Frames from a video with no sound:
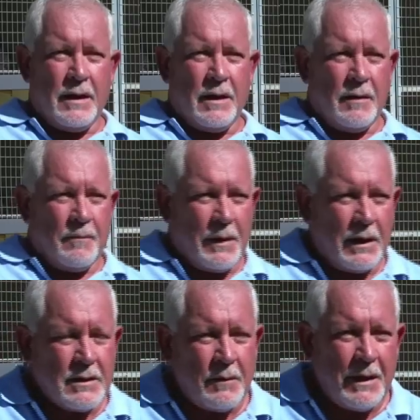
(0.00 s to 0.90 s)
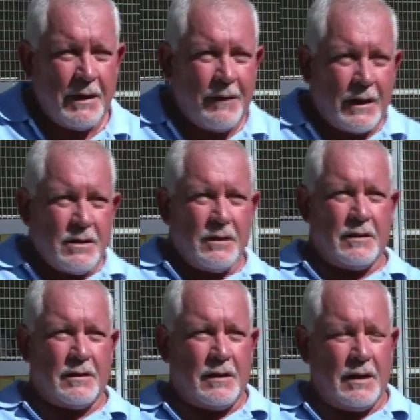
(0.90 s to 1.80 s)
The pellets are manufactured
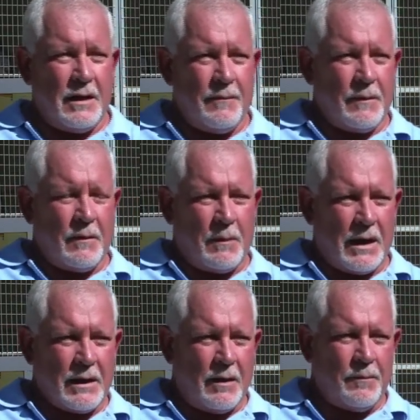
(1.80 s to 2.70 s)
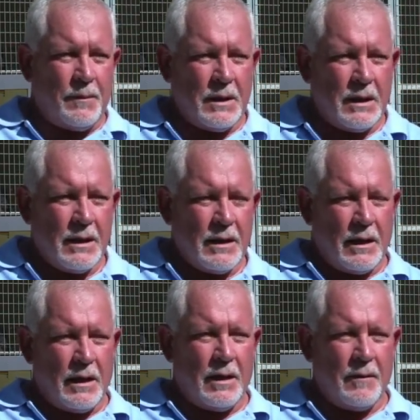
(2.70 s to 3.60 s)
by a company
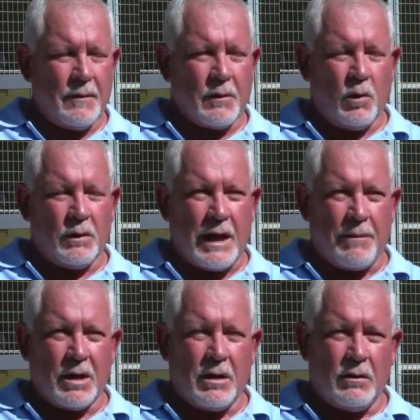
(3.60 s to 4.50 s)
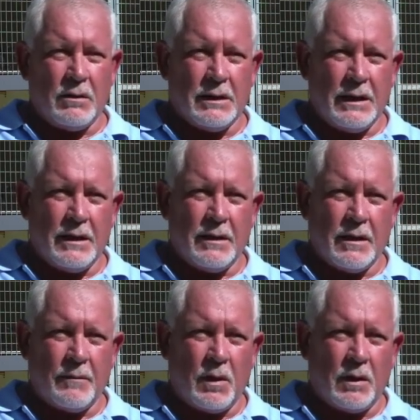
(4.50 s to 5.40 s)
called Abergold in
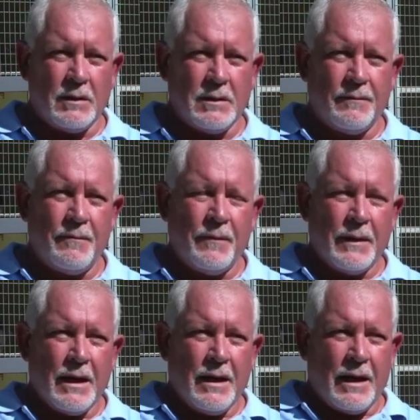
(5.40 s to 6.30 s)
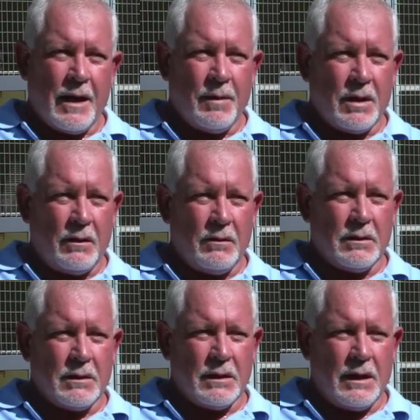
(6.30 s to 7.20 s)
Hermanus.
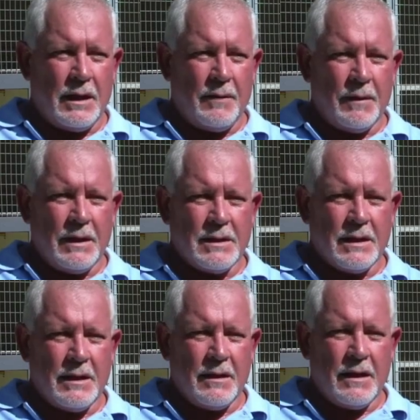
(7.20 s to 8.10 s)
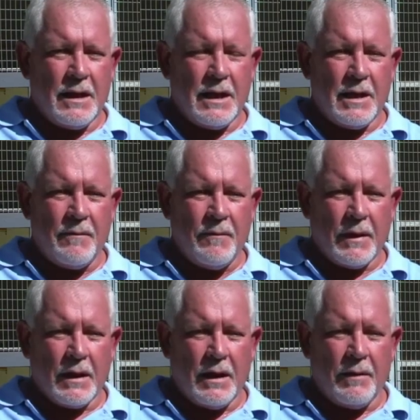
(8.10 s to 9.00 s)
Abergold is in the
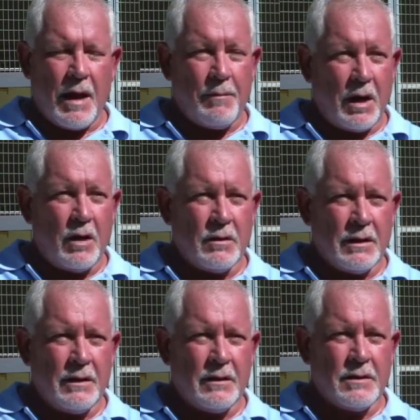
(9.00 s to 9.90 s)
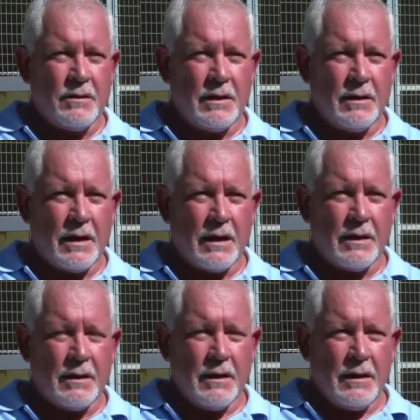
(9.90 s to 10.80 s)
abalone industry. They